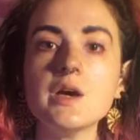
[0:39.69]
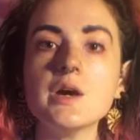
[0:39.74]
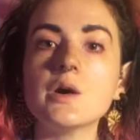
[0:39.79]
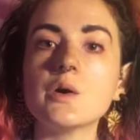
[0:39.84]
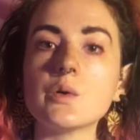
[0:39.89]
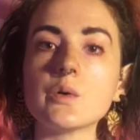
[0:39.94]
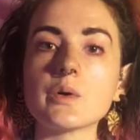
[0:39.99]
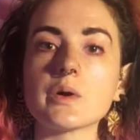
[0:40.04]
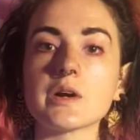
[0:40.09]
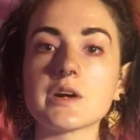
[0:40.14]

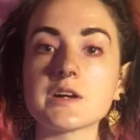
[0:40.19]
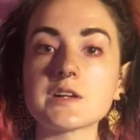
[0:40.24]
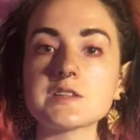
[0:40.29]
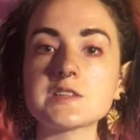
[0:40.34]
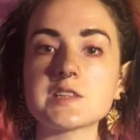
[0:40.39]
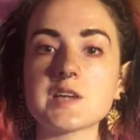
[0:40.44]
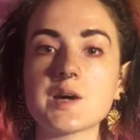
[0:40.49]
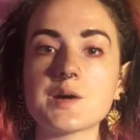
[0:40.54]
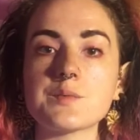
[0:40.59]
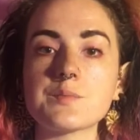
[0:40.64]
or
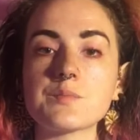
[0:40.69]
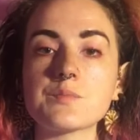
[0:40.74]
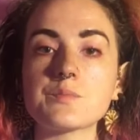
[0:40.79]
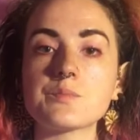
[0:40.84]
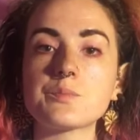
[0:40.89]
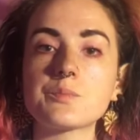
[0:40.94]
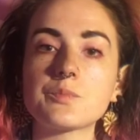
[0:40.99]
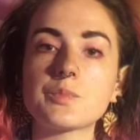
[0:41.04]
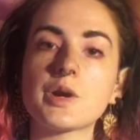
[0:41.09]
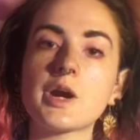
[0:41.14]
some
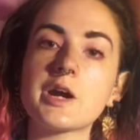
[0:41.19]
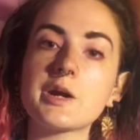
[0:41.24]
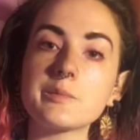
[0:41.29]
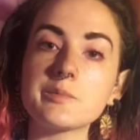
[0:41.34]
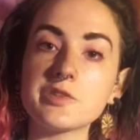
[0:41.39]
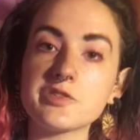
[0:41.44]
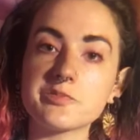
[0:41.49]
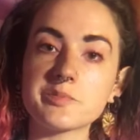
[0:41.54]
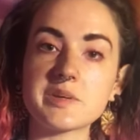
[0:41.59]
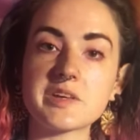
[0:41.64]
prior
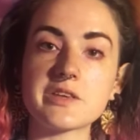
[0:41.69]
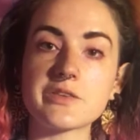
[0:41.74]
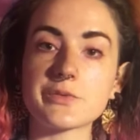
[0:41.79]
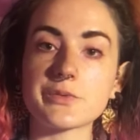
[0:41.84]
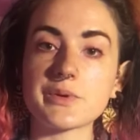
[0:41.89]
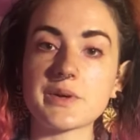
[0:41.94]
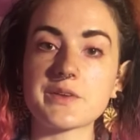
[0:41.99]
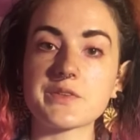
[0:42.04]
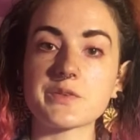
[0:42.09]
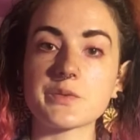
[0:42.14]
movement
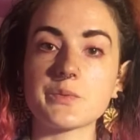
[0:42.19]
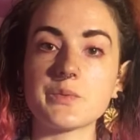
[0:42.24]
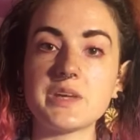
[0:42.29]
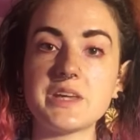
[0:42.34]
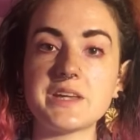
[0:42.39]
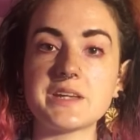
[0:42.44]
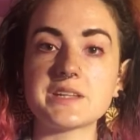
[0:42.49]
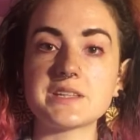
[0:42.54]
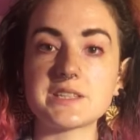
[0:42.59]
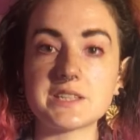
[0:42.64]
throughout the
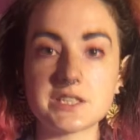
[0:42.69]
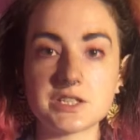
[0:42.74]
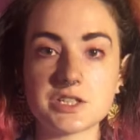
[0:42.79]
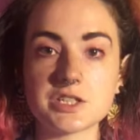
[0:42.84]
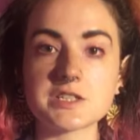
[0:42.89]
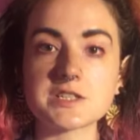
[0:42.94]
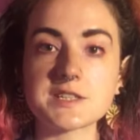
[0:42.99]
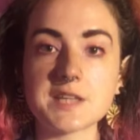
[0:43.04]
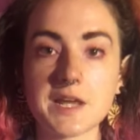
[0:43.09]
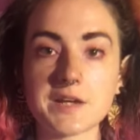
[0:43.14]
week to
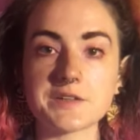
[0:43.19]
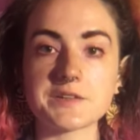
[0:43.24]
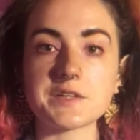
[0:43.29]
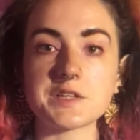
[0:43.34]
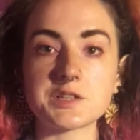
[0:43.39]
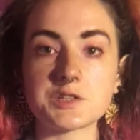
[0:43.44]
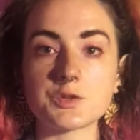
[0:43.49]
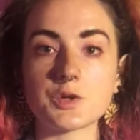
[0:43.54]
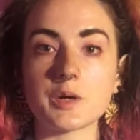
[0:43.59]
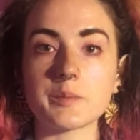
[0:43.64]
just settle
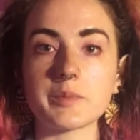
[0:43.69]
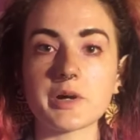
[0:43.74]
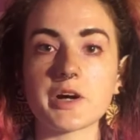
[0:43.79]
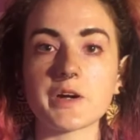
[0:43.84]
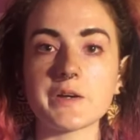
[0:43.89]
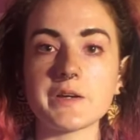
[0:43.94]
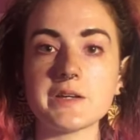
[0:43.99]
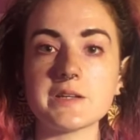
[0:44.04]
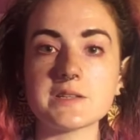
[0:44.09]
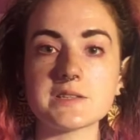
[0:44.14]
into our
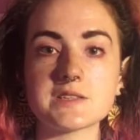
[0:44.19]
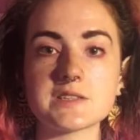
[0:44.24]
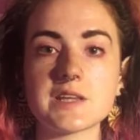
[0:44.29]
bodies,